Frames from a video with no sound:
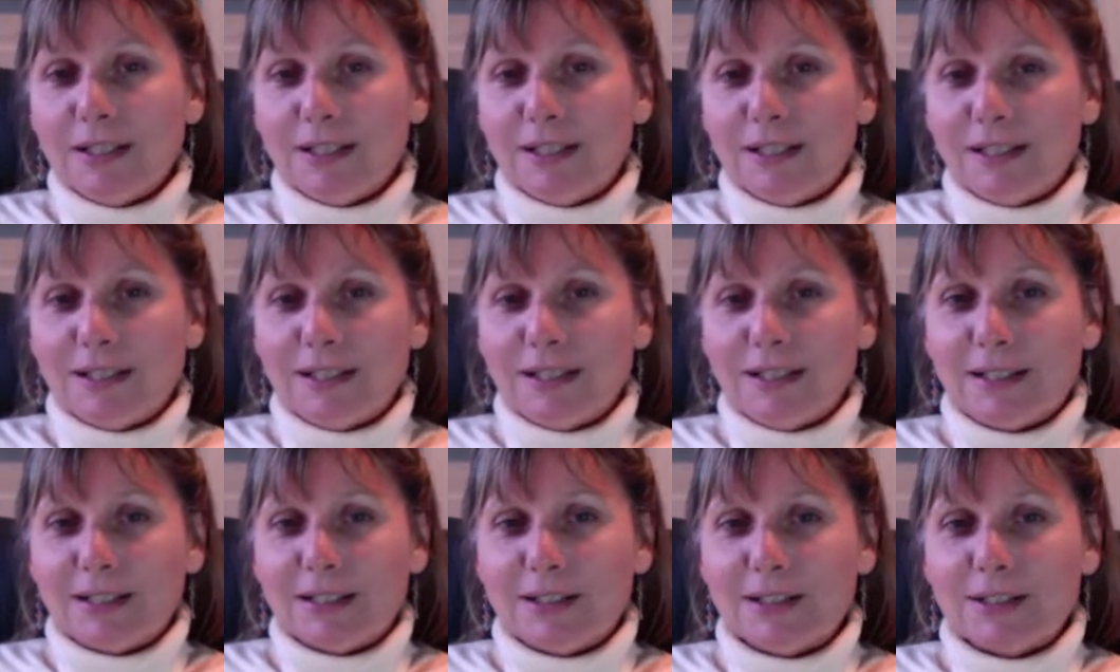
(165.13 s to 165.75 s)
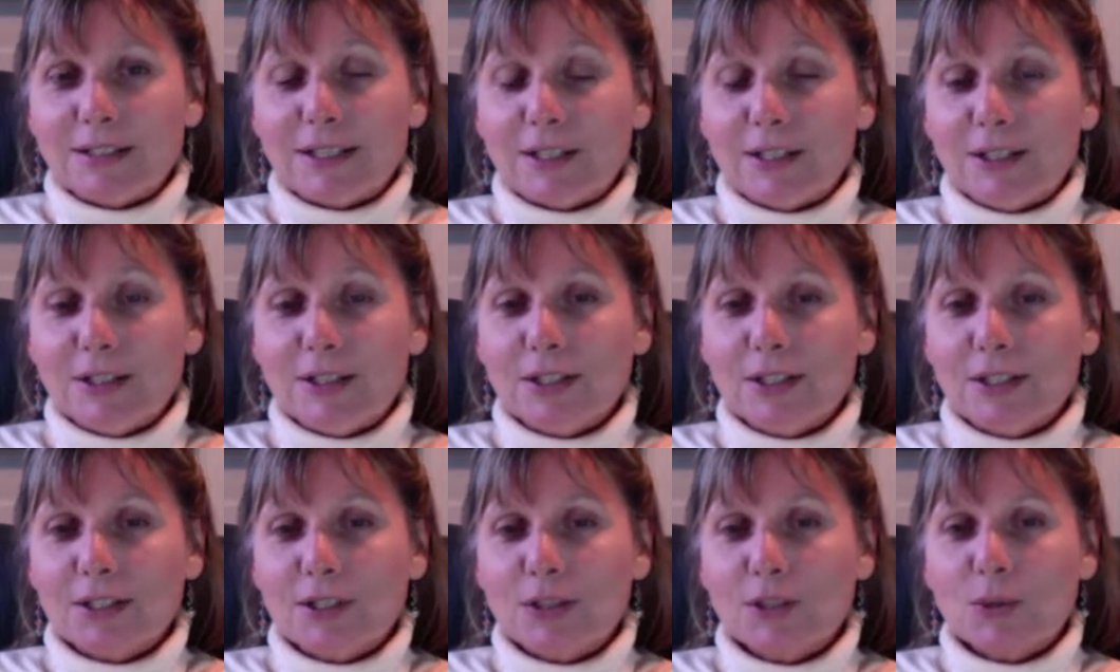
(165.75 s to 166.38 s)

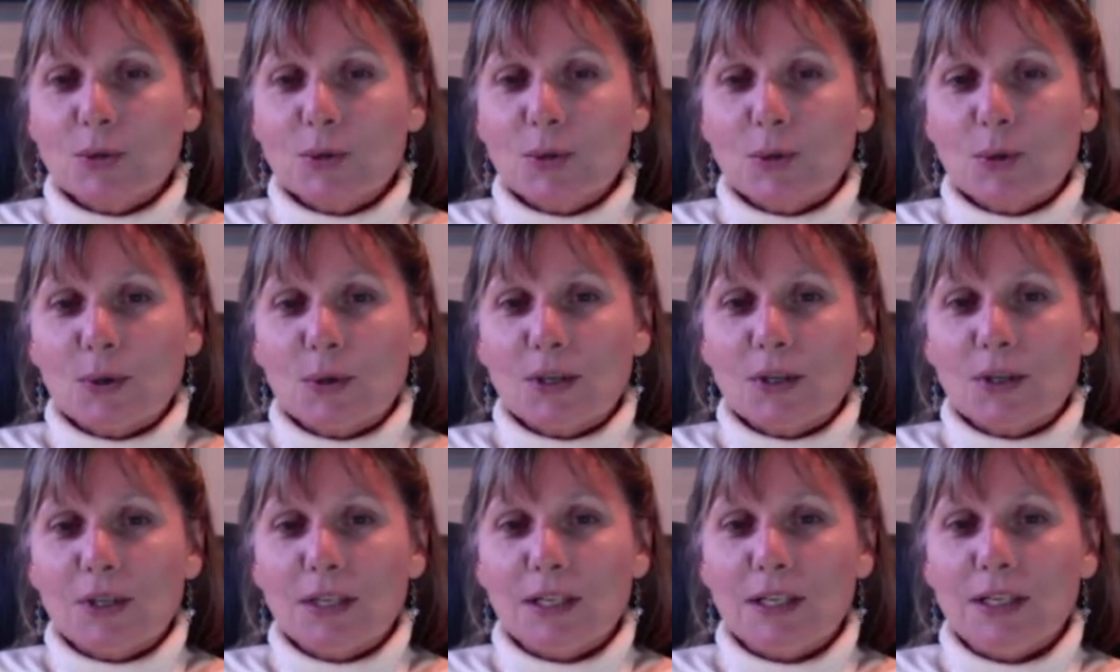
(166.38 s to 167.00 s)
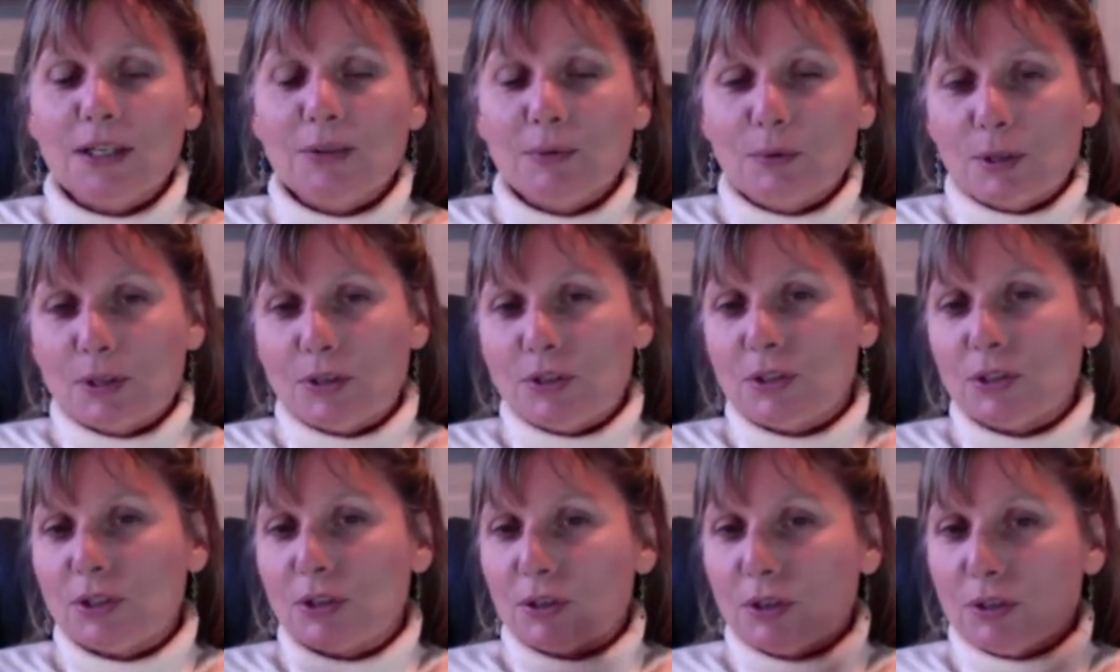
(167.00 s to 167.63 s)
SUDS score, anywhere
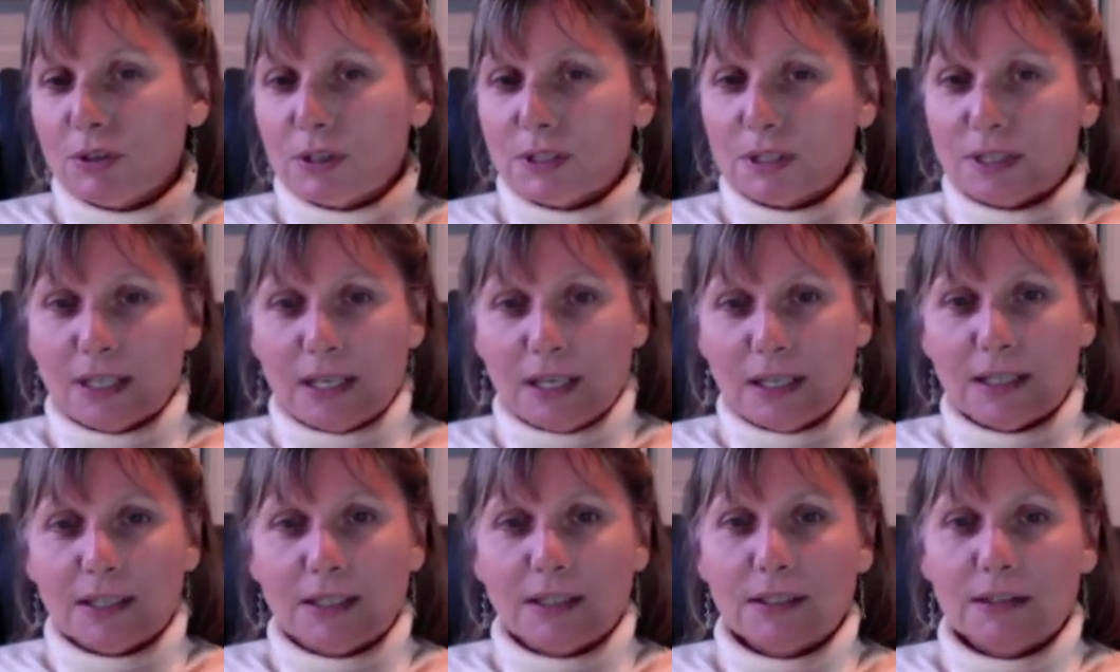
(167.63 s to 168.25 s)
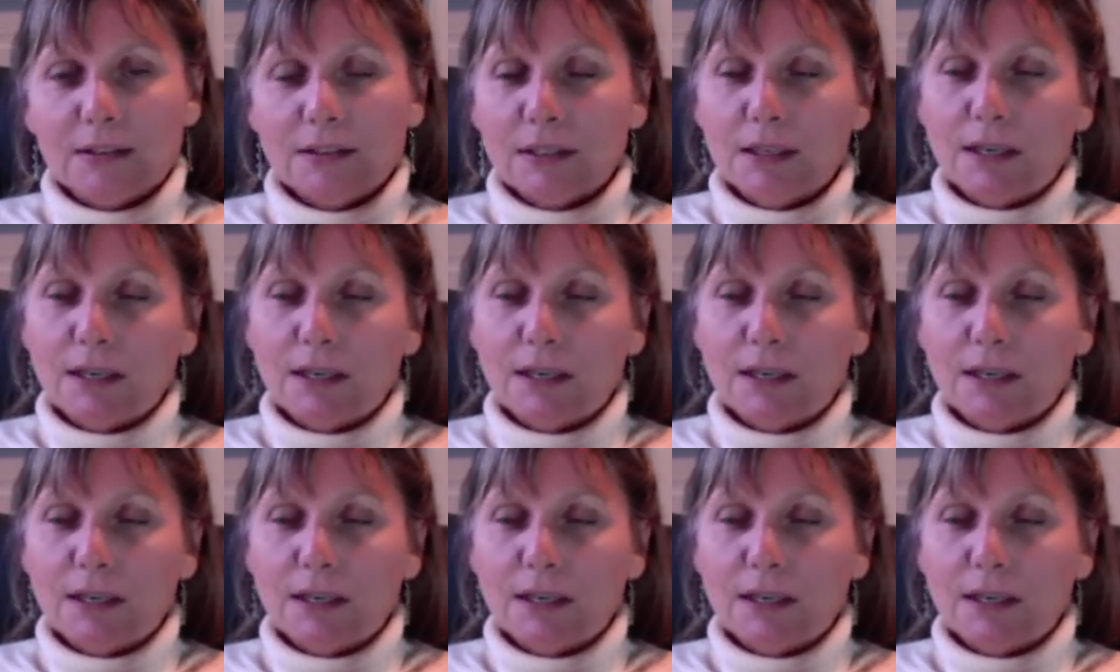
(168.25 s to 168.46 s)
0 to 10.